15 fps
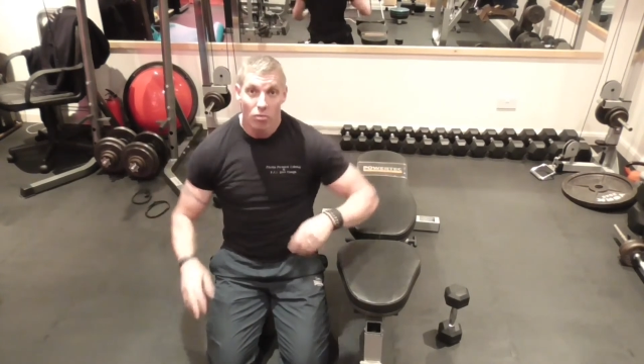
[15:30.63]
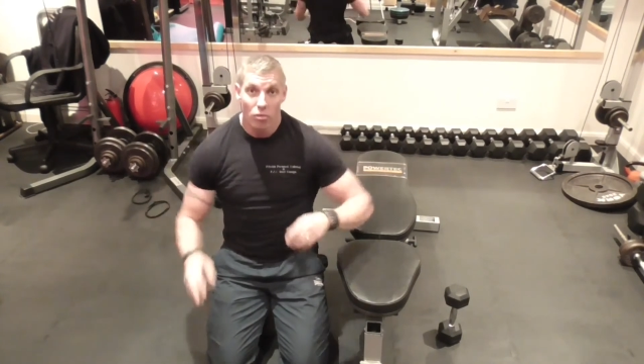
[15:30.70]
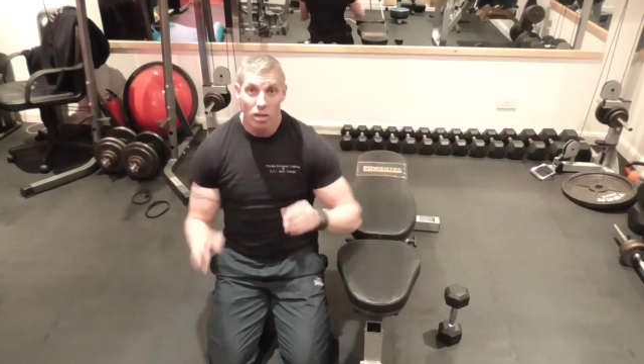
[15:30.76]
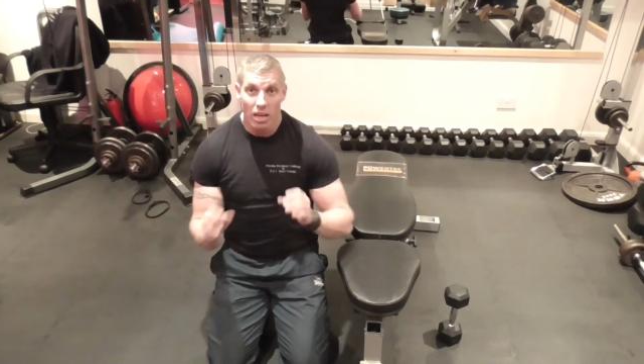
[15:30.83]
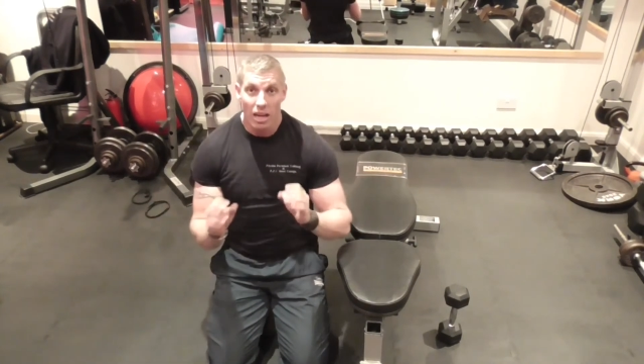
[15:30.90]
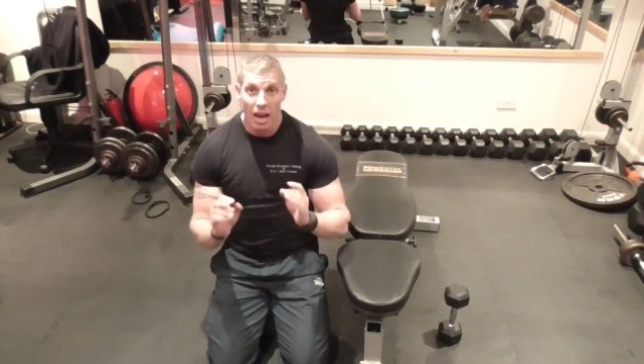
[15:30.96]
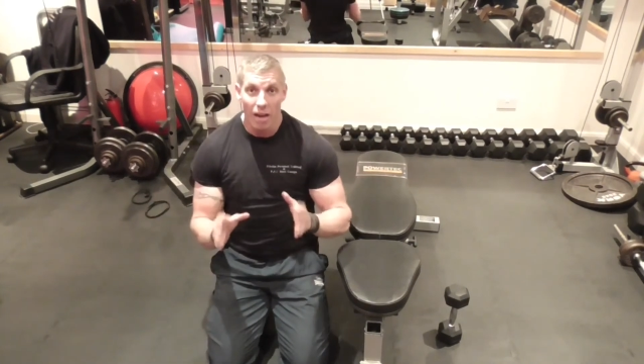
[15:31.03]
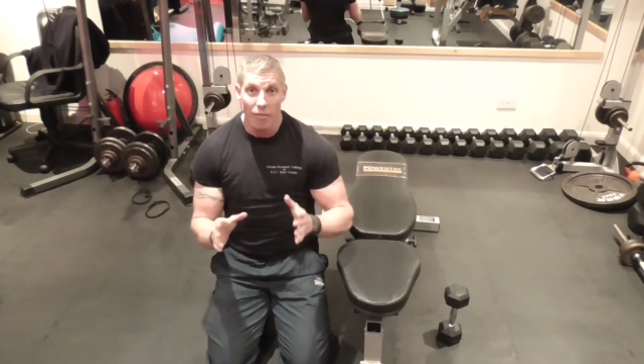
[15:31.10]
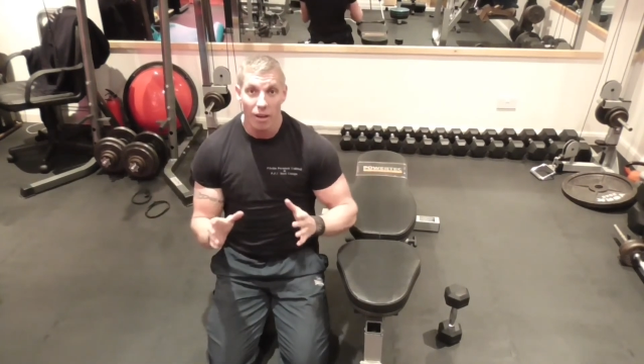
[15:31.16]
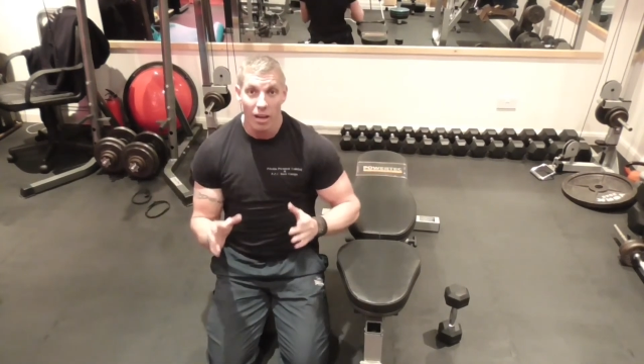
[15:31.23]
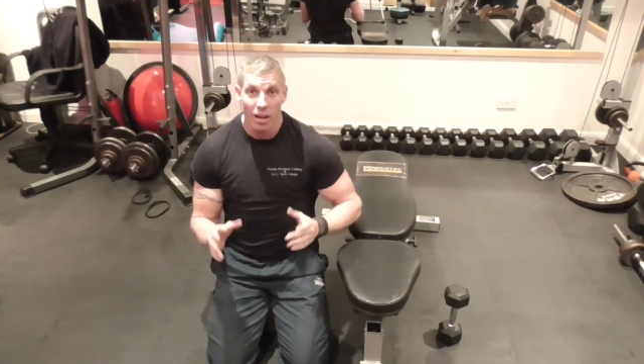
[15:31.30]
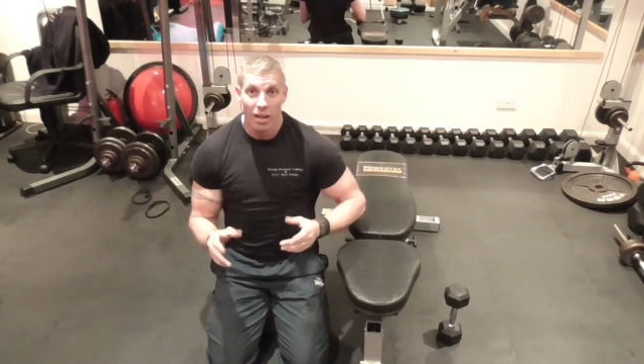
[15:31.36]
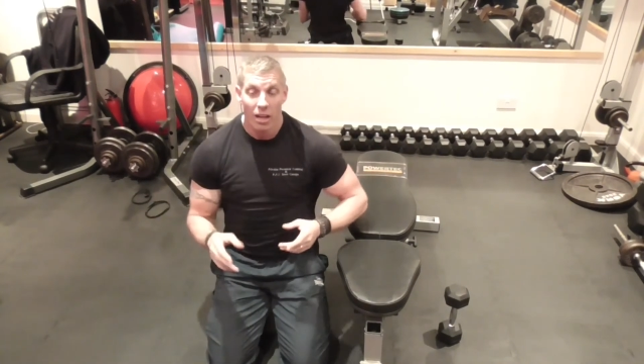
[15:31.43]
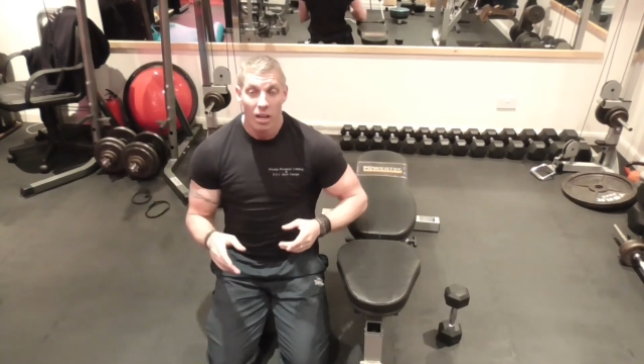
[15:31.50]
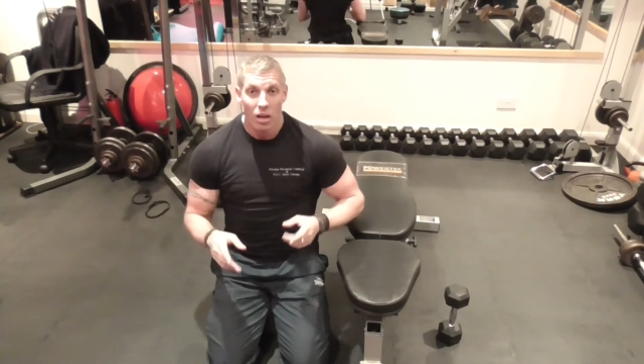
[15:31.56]

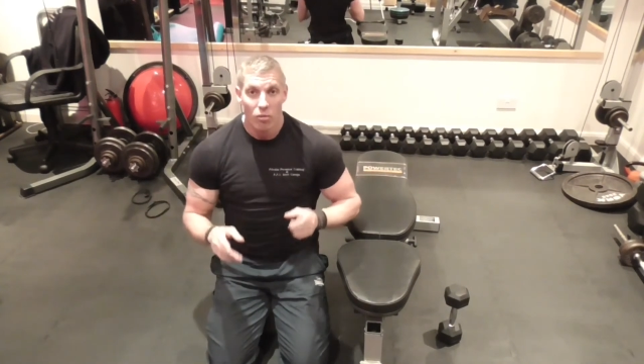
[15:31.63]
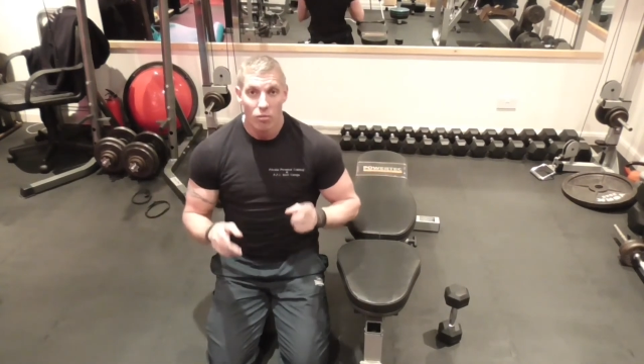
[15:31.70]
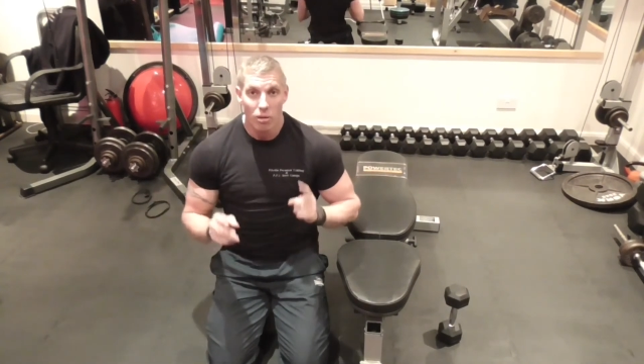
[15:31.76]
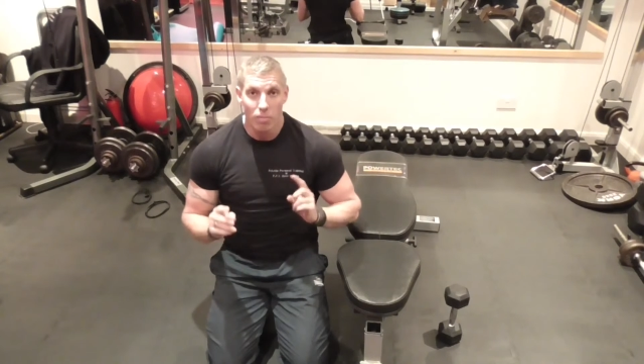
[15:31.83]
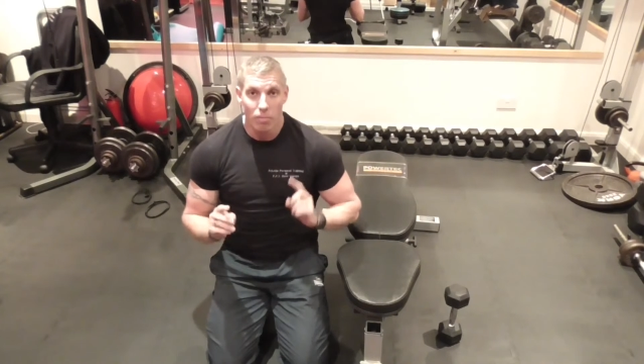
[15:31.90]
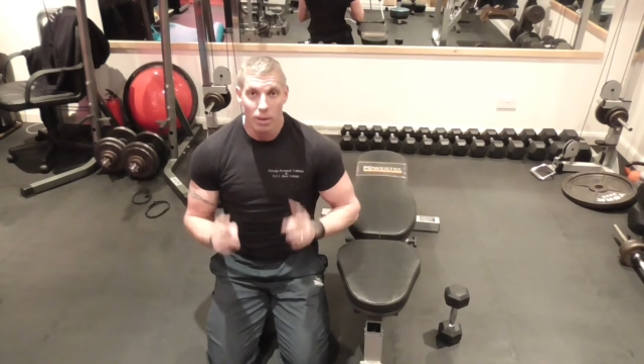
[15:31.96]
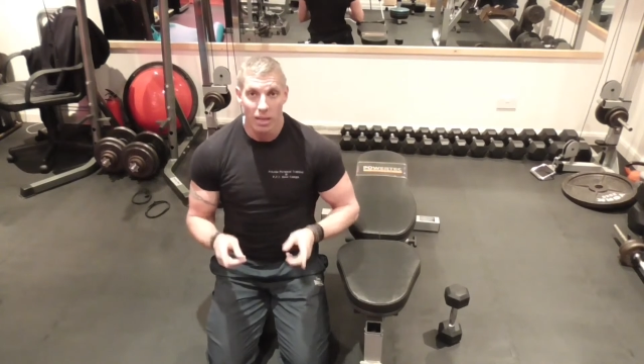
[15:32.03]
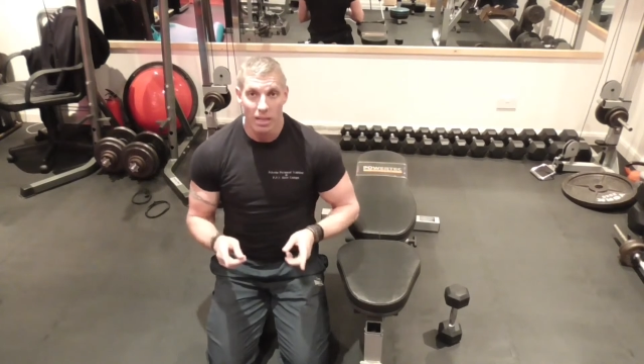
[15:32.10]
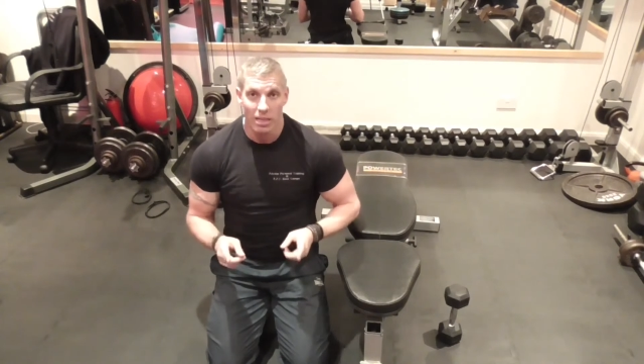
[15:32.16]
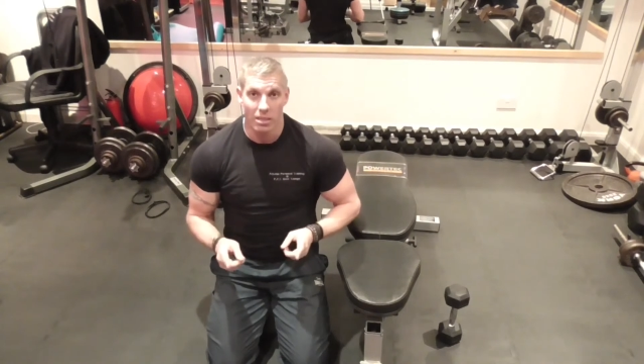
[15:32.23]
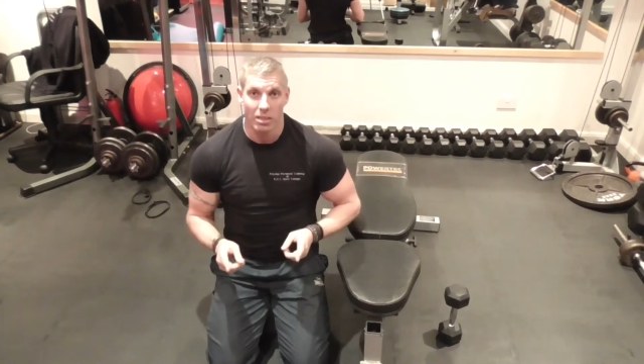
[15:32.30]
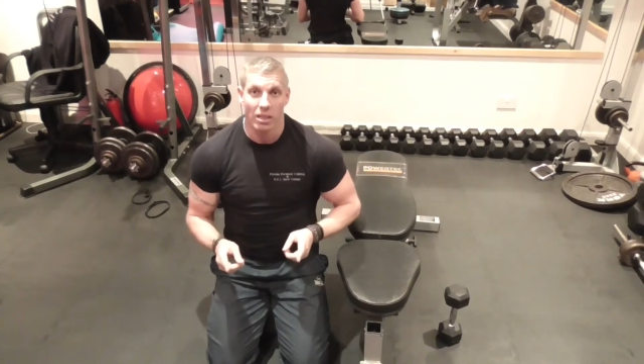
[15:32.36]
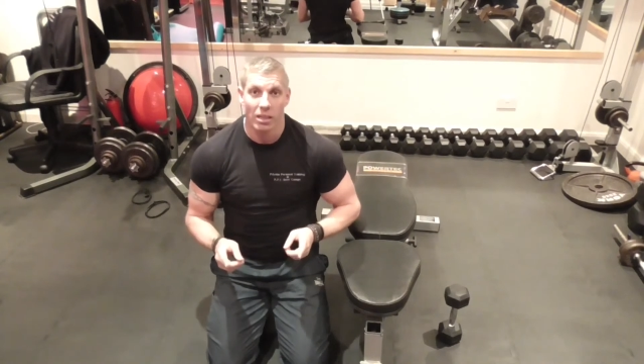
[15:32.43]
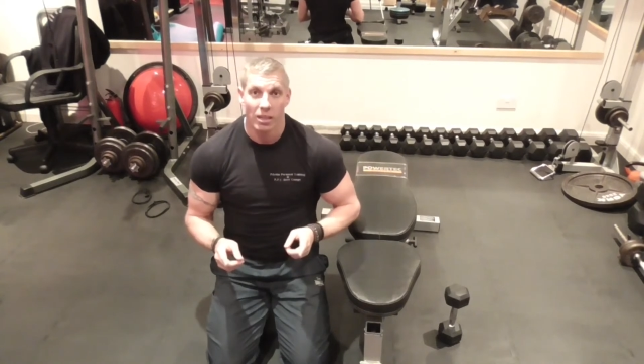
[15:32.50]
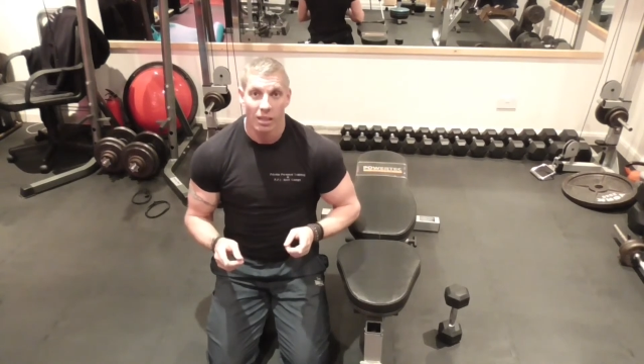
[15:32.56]
recover,
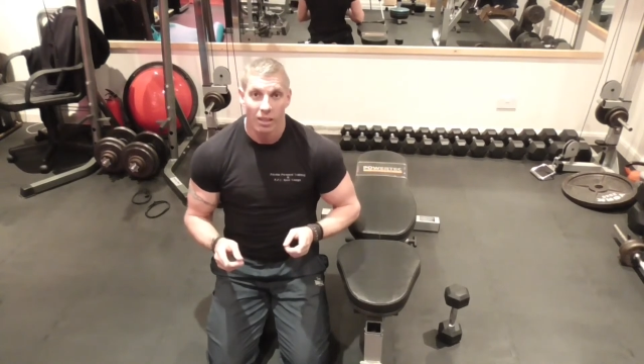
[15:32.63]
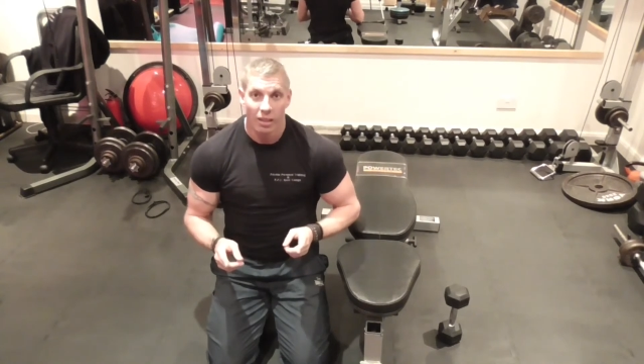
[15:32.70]
repeat.